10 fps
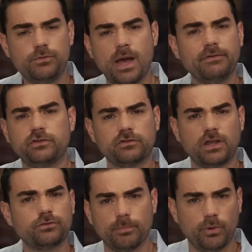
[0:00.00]
If you have a
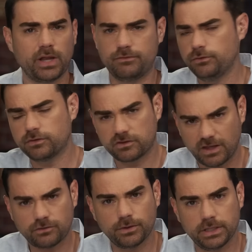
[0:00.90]
successful boycott, if you
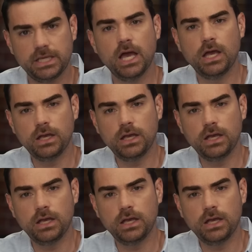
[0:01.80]
successfully